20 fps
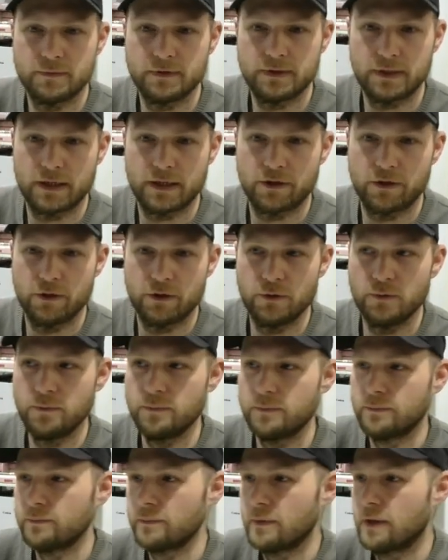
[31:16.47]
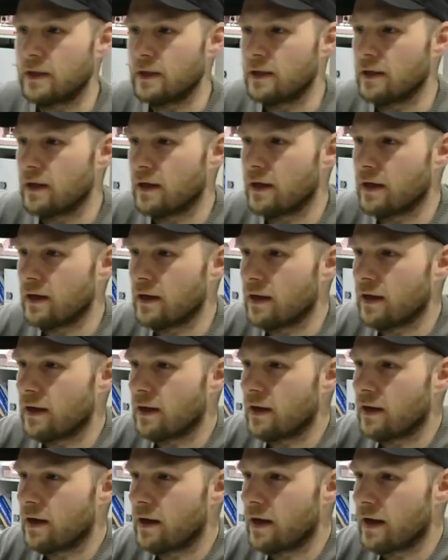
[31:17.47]
Thank you.
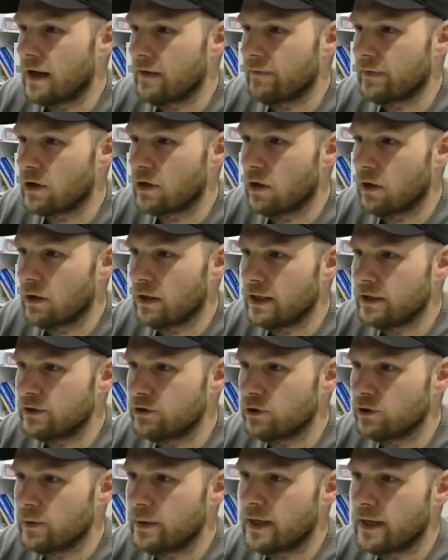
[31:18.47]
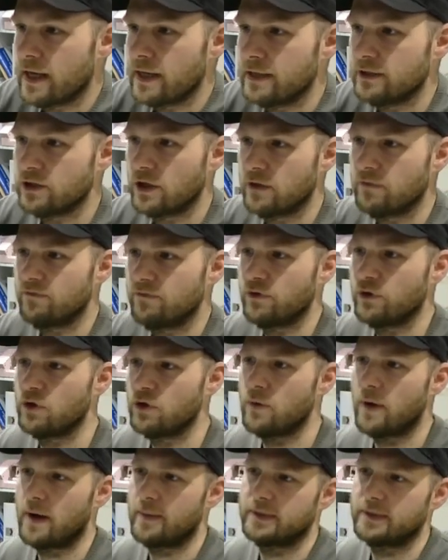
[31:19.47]
I have a colleague doing a
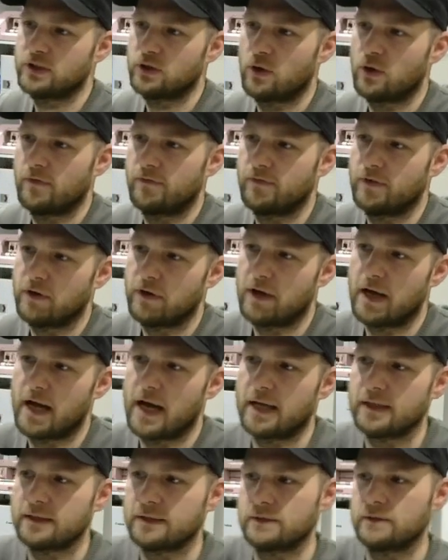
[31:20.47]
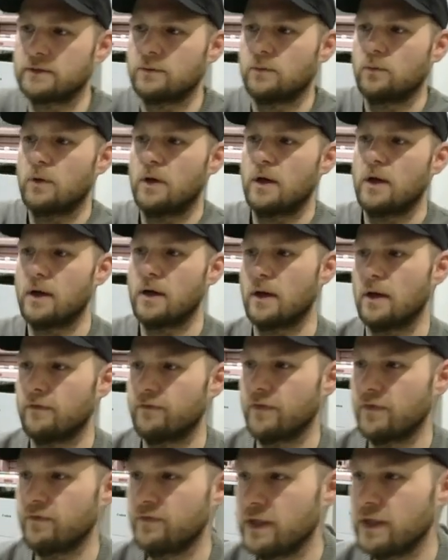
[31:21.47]
done-for-you Amazon offer at
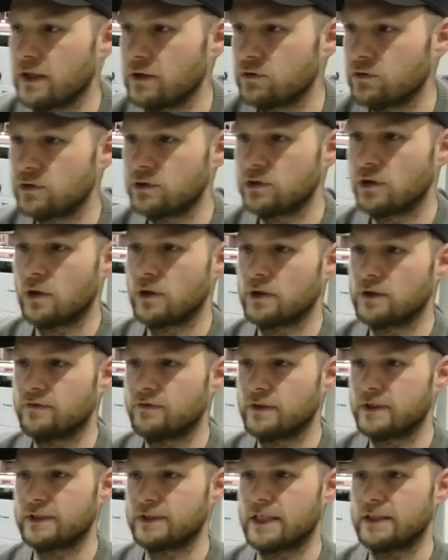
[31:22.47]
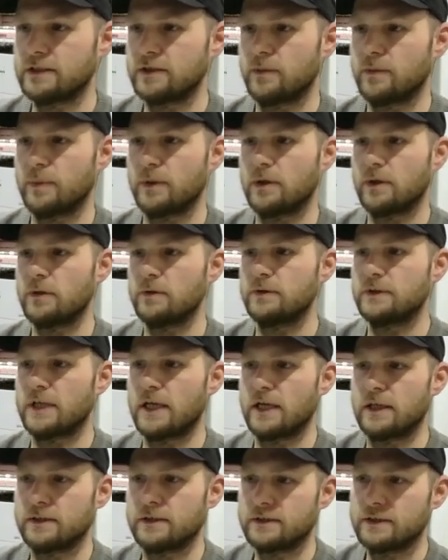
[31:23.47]
$1,500 for the setup, includes an
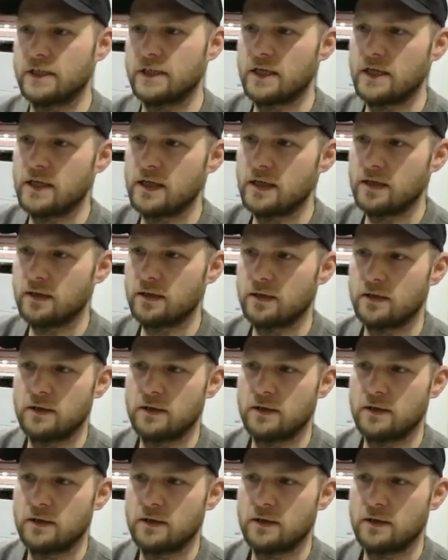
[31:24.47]
LLC,